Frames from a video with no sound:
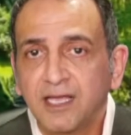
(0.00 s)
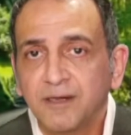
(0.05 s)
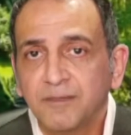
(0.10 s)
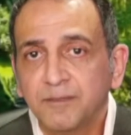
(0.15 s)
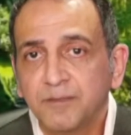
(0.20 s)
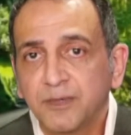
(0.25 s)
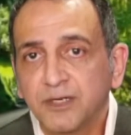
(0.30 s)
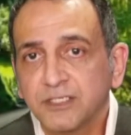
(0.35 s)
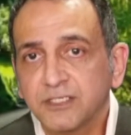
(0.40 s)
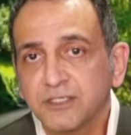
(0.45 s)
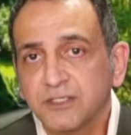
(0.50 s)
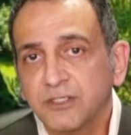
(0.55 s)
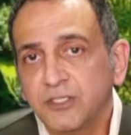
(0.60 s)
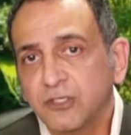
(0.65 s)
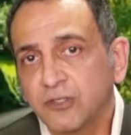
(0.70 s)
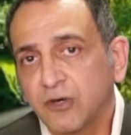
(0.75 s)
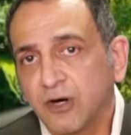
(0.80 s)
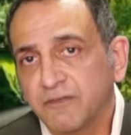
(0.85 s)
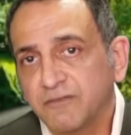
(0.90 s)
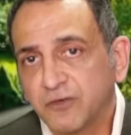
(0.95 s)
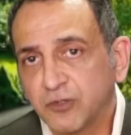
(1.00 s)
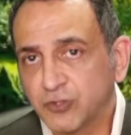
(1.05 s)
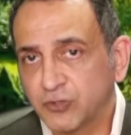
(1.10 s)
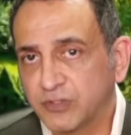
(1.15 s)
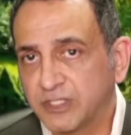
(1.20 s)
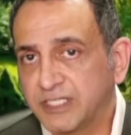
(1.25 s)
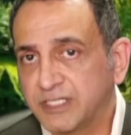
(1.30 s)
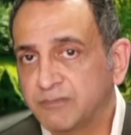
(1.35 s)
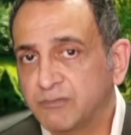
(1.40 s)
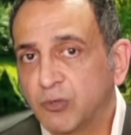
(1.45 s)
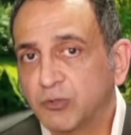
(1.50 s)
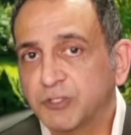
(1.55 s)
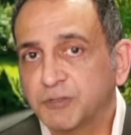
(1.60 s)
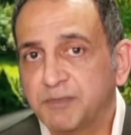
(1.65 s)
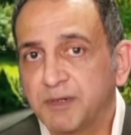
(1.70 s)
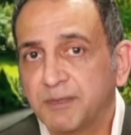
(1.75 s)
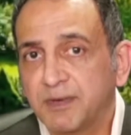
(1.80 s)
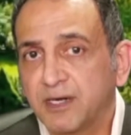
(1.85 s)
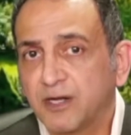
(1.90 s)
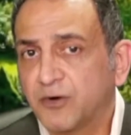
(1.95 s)
But unfortunately, most
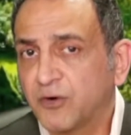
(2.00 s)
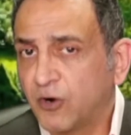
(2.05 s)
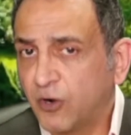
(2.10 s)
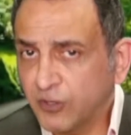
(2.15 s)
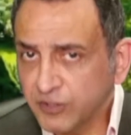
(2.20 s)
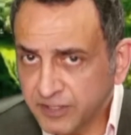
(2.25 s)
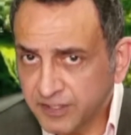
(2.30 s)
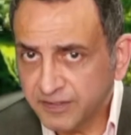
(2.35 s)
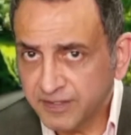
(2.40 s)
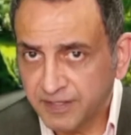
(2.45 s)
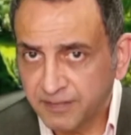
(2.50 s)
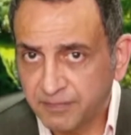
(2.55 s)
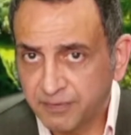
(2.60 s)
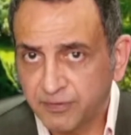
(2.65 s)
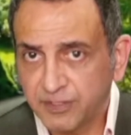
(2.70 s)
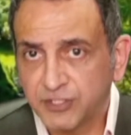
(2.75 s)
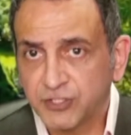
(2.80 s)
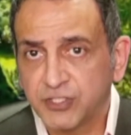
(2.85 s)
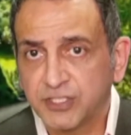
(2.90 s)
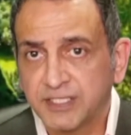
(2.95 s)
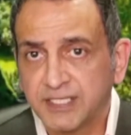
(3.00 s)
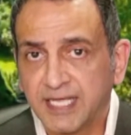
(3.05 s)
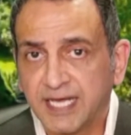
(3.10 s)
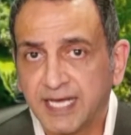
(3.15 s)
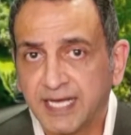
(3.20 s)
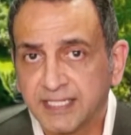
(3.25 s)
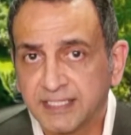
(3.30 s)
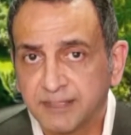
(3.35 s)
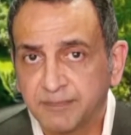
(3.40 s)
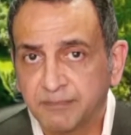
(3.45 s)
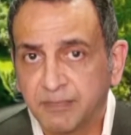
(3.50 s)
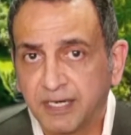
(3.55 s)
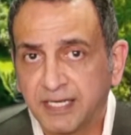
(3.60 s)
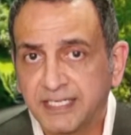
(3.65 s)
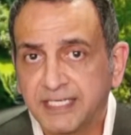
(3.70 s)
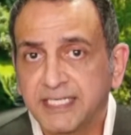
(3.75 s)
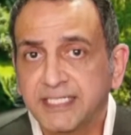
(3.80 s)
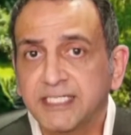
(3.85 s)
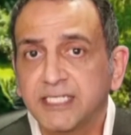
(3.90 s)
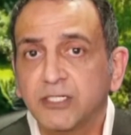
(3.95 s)
people are under the impression that
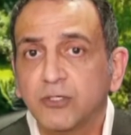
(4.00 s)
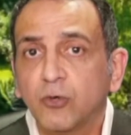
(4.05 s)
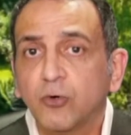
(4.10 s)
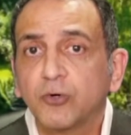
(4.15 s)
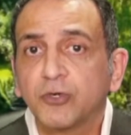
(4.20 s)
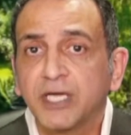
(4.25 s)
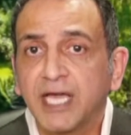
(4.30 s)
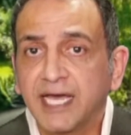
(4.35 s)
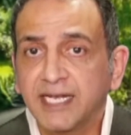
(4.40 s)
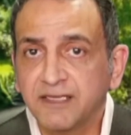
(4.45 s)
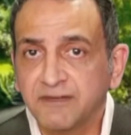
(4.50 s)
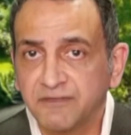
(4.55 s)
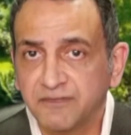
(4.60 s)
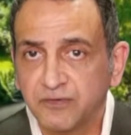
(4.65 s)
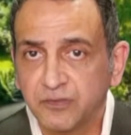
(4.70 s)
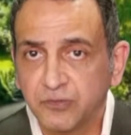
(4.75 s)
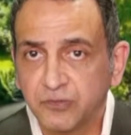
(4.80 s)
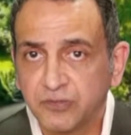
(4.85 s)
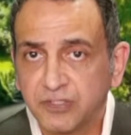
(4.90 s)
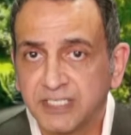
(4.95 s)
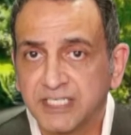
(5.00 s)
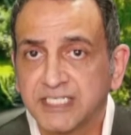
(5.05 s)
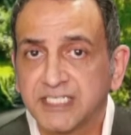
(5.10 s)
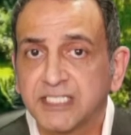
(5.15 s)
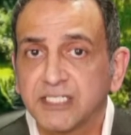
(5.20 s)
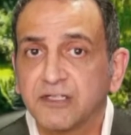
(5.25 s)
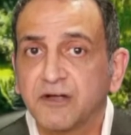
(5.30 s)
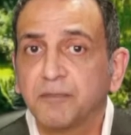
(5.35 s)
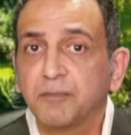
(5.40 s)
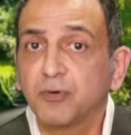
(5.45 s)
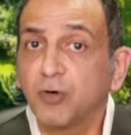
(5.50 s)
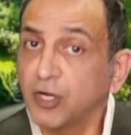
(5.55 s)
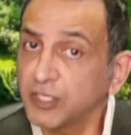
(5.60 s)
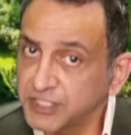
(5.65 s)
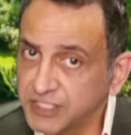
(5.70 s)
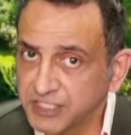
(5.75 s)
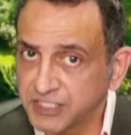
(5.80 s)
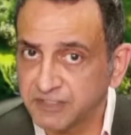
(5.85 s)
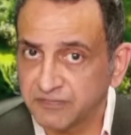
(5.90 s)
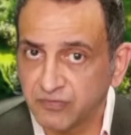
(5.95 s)
by eating organic food instead of
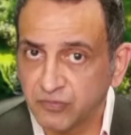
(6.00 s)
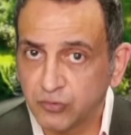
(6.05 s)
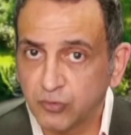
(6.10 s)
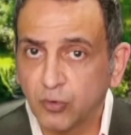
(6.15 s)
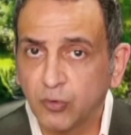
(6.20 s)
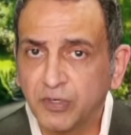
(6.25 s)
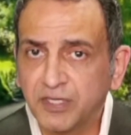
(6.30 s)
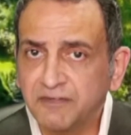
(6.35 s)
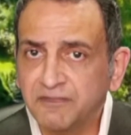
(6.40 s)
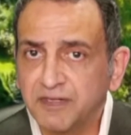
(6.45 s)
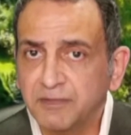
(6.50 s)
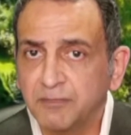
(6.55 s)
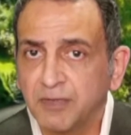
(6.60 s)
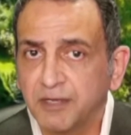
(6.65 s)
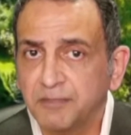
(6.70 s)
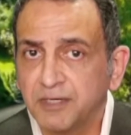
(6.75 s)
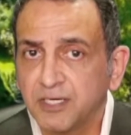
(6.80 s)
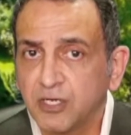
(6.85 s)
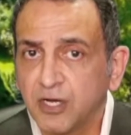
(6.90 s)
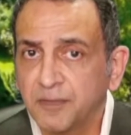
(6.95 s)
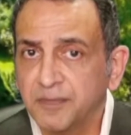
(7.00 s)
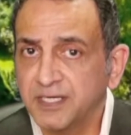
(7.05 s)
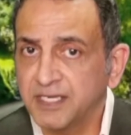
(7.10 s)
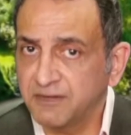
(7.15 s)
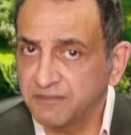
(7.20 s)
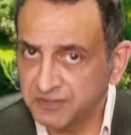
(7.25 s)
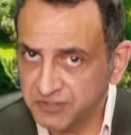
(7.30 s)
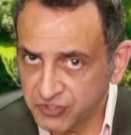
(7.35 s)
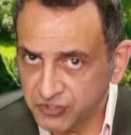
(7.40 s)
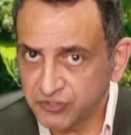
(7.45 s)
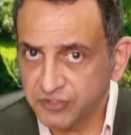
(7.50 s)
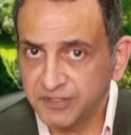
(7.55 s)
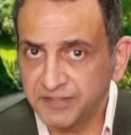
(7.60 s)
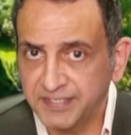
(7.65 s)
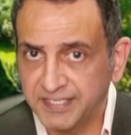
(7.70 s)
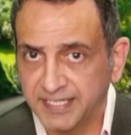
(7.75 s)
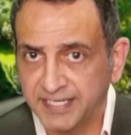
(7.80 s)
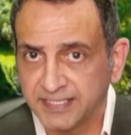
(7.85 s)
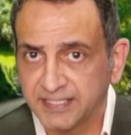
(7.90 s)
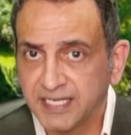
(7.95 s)
processed food, or even by becoming a
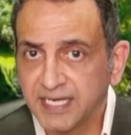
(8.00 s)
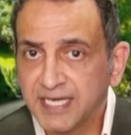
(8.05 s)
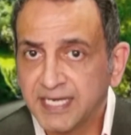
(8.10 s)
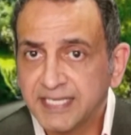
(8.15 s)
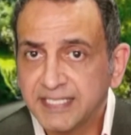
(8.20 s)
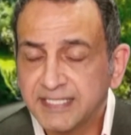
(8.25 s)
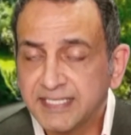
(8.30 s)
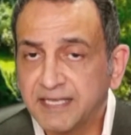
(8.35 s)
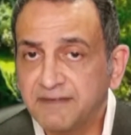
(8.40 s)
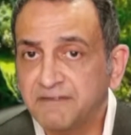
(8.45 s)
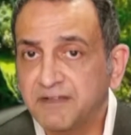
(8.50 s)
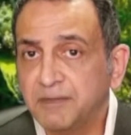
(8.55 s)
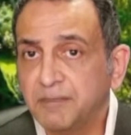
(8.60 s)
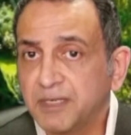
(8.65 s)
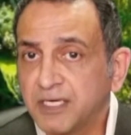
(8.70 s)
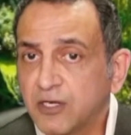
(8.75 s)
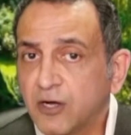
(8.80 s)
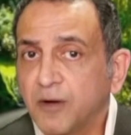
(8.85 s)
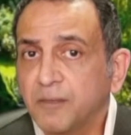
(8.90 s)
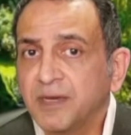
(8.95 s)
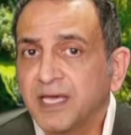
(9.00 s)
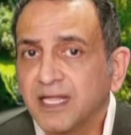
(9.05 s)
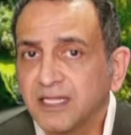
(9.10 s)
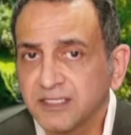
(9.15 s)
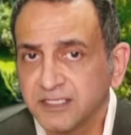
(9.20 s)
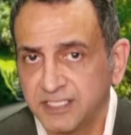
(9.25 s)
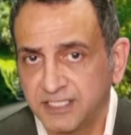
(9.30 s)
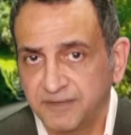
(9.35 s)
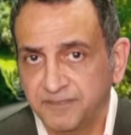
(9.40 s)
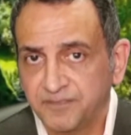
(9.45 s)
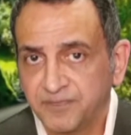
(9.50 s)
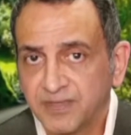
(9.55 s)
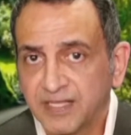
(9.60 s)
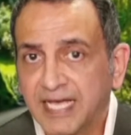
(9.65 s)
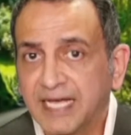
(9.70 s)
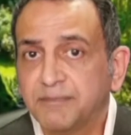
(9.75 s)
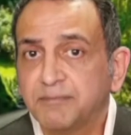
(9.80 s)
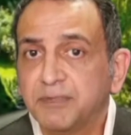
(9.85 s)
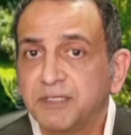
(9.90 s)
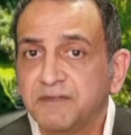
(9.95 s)
vegetarian, they will become healthy
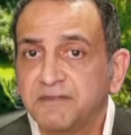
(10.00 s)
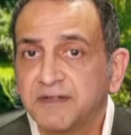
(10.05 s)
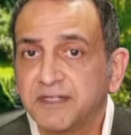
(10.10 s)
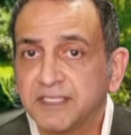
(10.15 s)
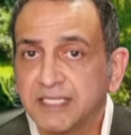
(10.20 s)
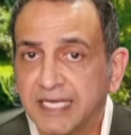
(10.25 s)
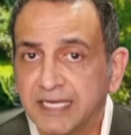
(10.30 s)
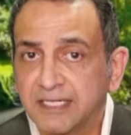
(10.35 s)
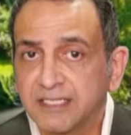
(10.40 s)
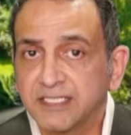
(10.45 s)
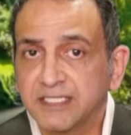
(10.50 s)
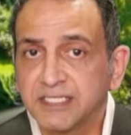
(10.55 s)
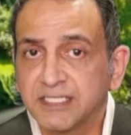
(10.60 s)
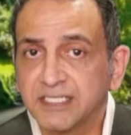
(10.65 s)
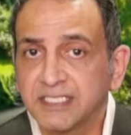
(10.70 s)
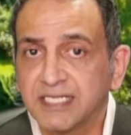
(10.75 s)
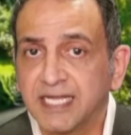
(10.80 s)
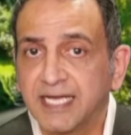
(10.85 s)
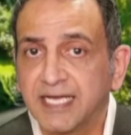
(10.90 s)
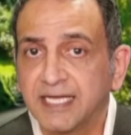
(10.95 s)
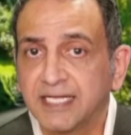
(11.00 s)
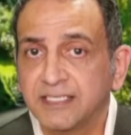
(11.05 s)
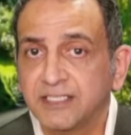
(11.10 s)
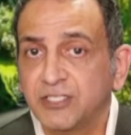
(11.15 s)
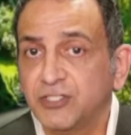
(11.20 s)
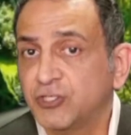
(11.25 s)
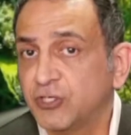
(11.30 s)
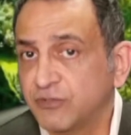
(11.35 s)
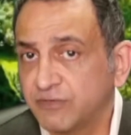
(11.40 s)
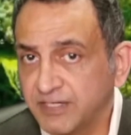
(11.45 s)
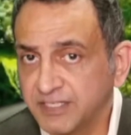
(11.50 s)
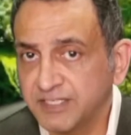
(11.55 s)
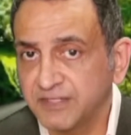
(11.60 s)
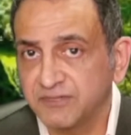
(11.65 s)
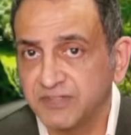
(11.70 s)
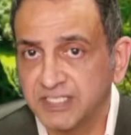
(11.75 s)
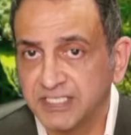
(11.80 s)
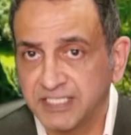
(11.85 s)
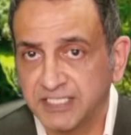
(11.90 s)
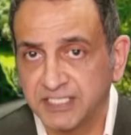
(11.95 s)
and prevent illnesses and
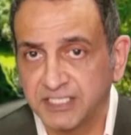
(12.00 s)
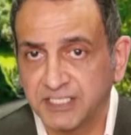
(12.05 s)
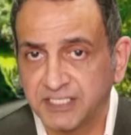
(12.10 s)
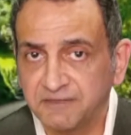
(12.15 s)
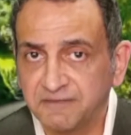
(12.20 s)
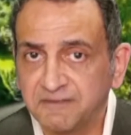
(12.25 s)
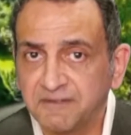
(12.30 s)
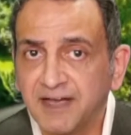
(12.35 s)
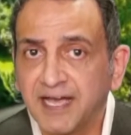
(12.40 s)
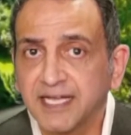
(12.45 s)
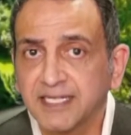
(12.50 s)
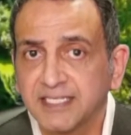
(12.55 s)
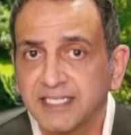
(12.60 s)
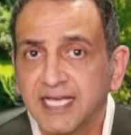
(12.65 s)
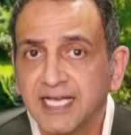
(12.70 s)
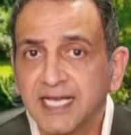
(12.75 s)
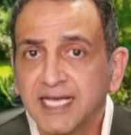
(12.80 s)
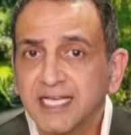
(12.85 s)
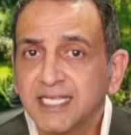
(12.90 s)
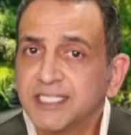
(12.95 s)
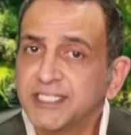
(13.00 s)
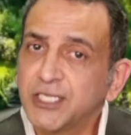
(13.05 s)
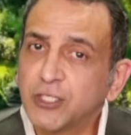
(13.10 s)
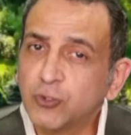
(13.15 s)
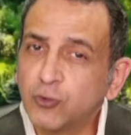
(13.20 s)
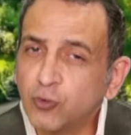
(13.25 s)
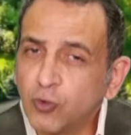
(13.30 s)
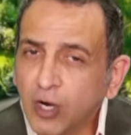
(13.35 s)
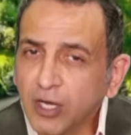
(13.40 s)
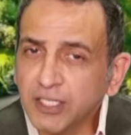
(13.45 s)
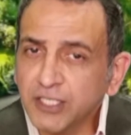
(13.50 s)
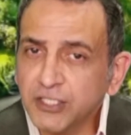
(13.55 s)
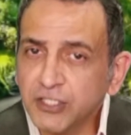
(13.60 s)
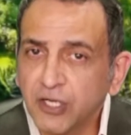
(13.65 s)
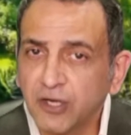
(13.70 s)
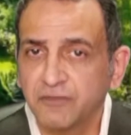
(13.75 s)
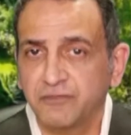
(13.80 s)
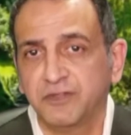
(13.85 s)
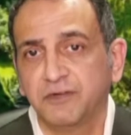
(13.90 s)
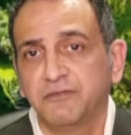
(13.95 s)
degenerative diseases. In fact, the quality
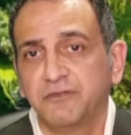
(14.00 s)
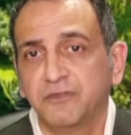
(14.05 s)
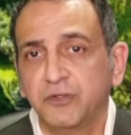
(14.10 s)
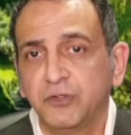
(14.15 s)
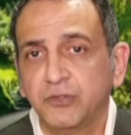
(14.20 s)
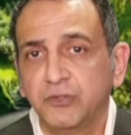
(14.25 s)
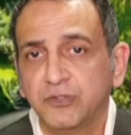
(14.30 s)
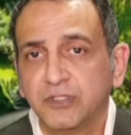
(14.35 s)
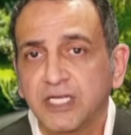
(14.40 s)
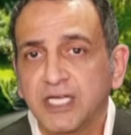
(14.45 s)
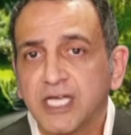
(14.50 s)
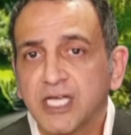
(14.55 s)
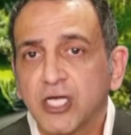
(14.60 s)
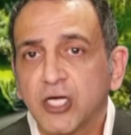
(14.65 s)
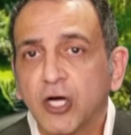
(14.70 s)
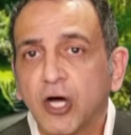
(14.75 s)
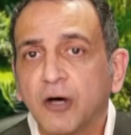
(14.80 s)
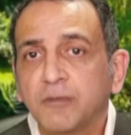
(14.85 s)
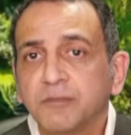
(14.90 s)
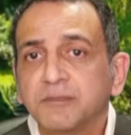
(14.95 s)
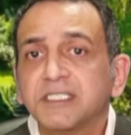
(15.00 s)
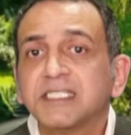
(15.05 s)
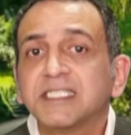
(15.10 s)
of the food comes